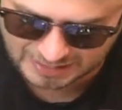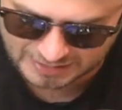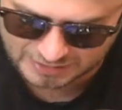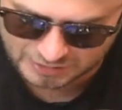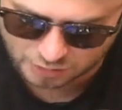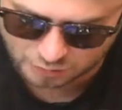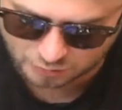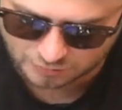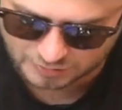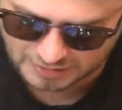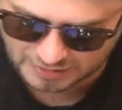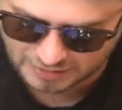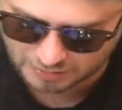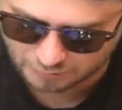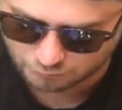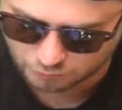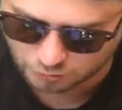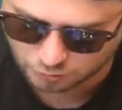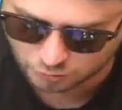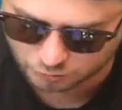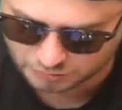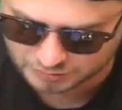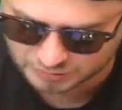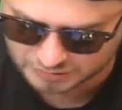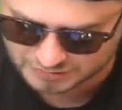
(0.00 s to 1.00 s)
I, I, know that
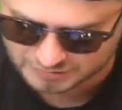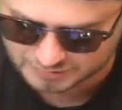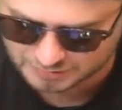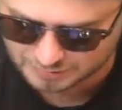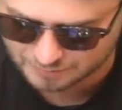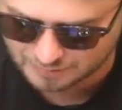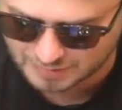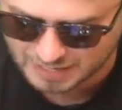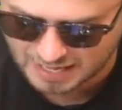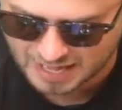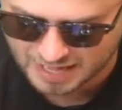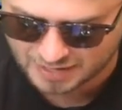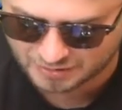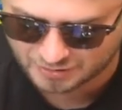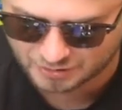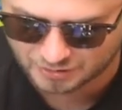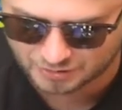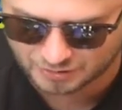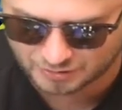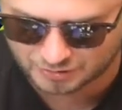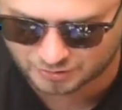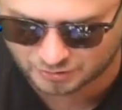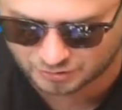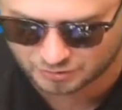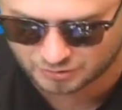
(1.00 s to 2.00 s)
rogue doesn't
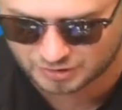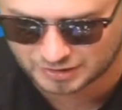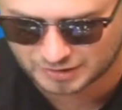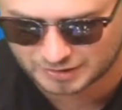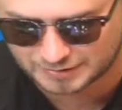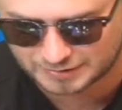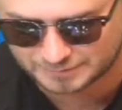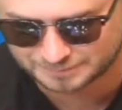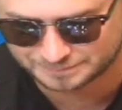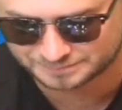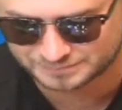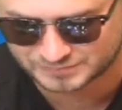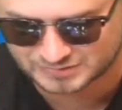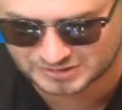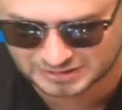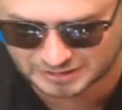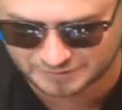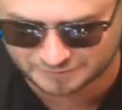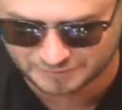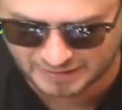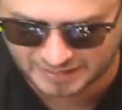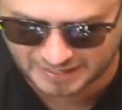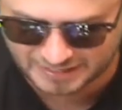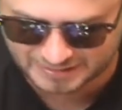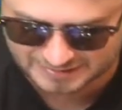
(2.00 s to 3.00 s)
matter, or um,
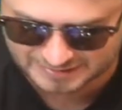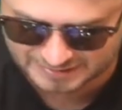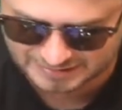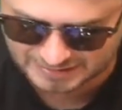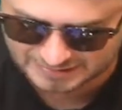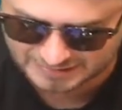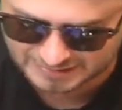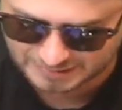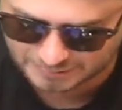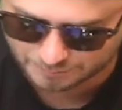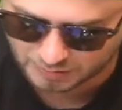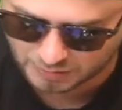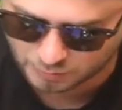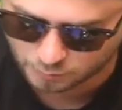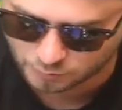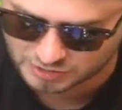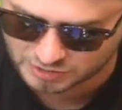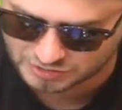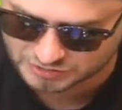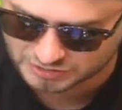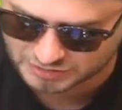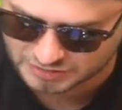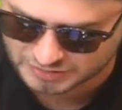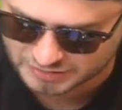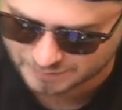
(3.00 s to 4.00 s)
if a hex gets hit by
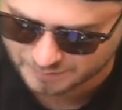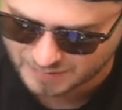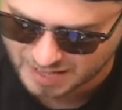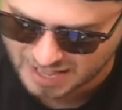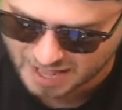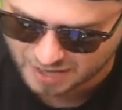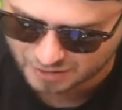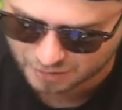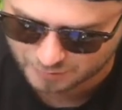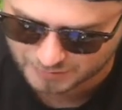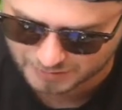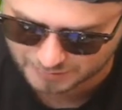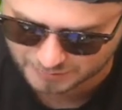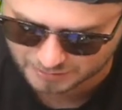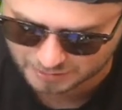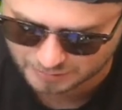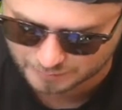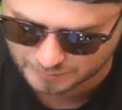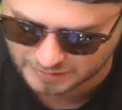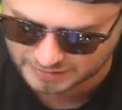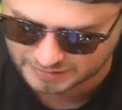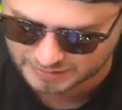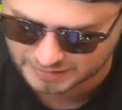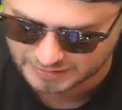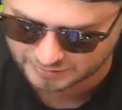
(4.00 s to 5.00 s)
witch, it doesn't matter, but I'm going to
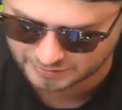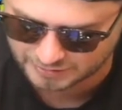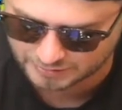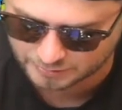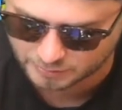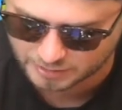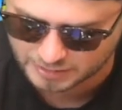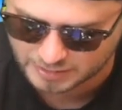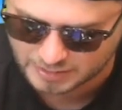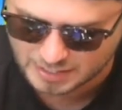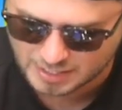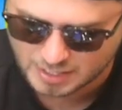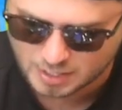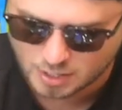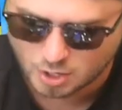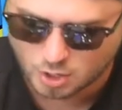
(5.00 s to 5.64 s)
combine it down anyway.